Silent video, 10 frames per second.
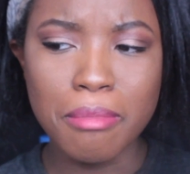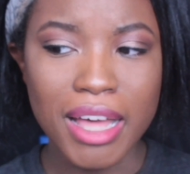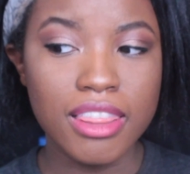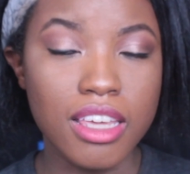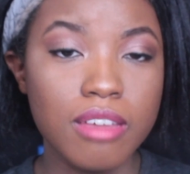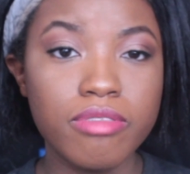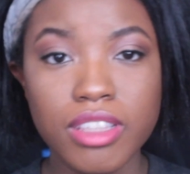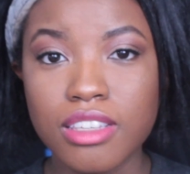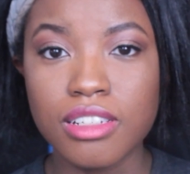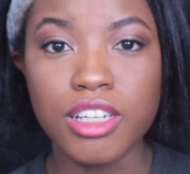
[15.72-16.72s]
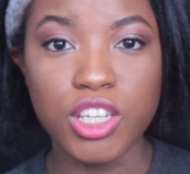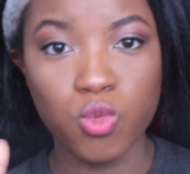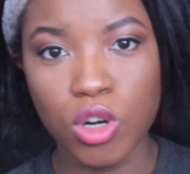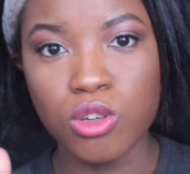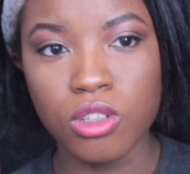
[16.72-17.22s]
my theme for this look
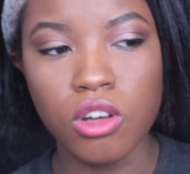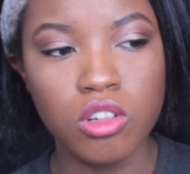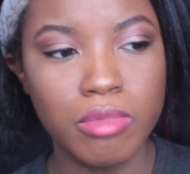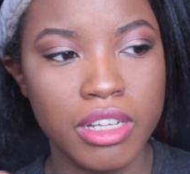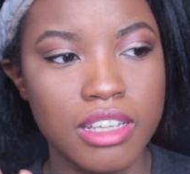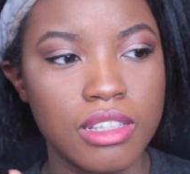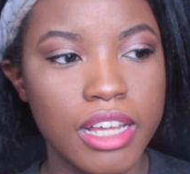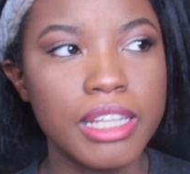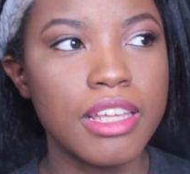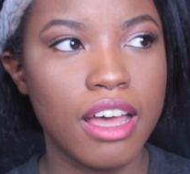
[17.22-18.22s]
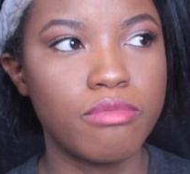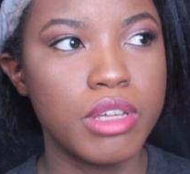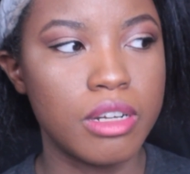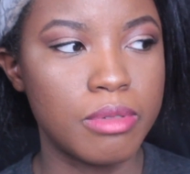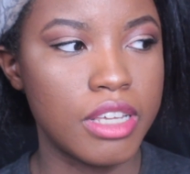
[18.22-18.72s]
is rose gold because lately i've
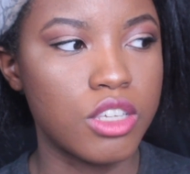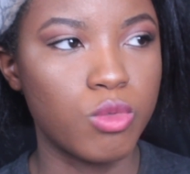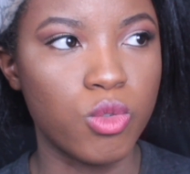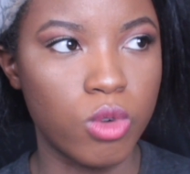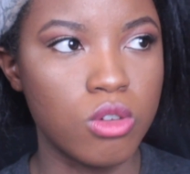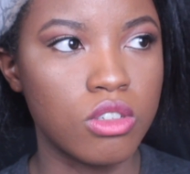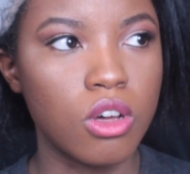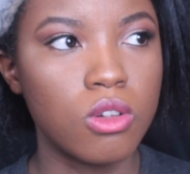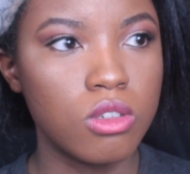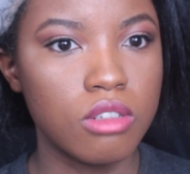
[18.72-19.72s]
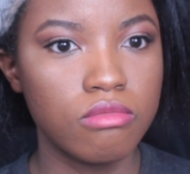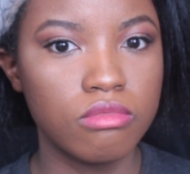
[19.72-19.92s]
been obsessed with rose gold